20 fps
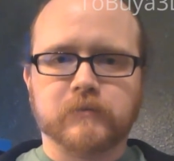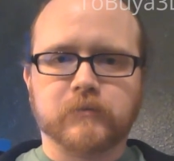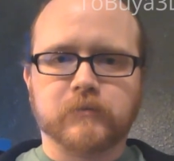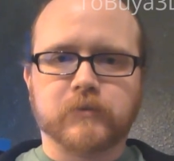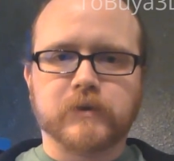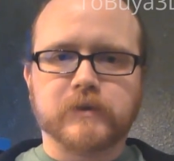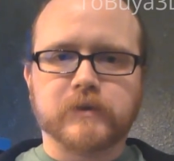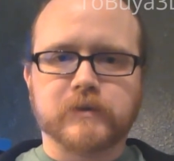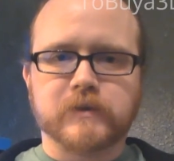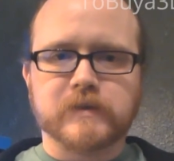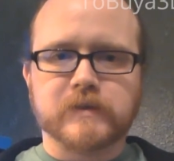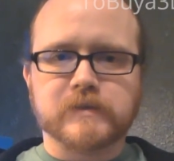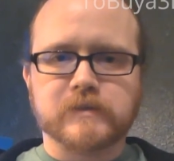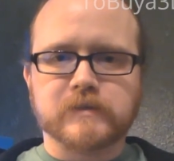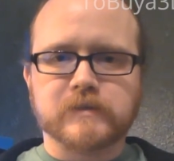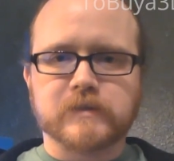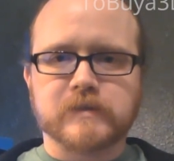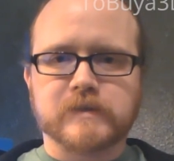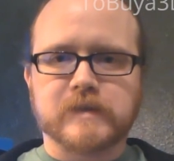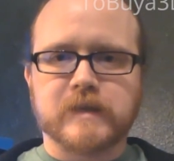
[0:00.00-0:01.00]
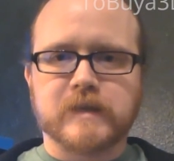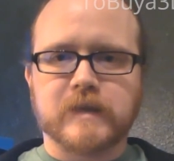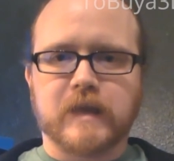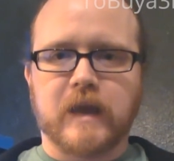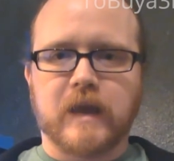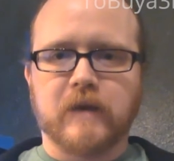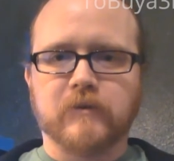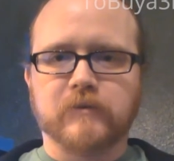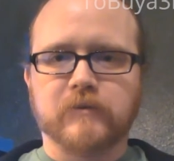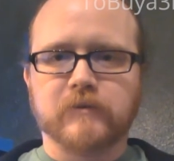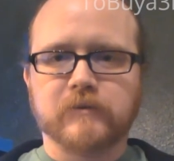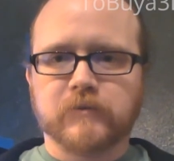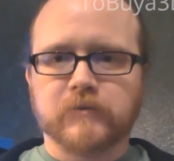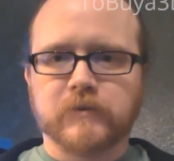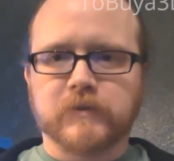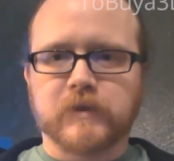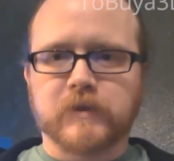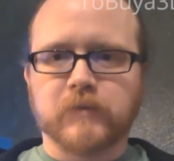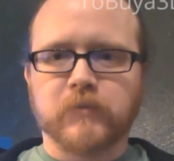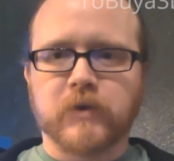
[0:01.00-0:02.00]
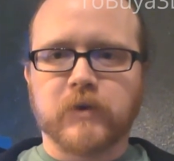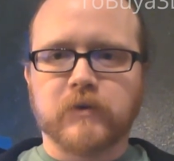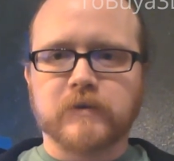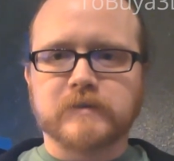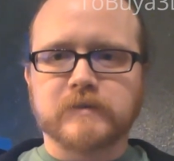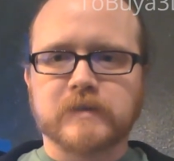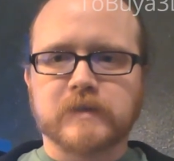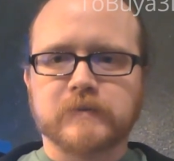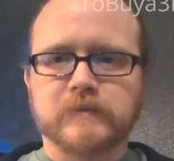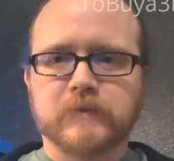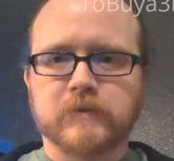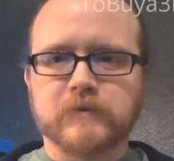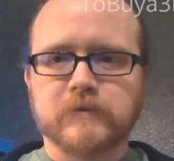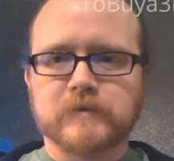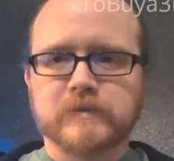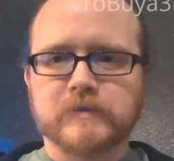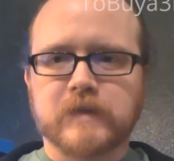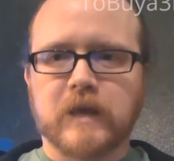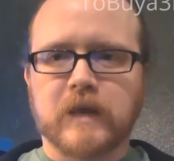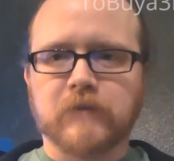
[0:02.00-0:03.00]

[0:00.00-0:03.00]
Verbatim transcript: printer isn't just sitting out with components exposed.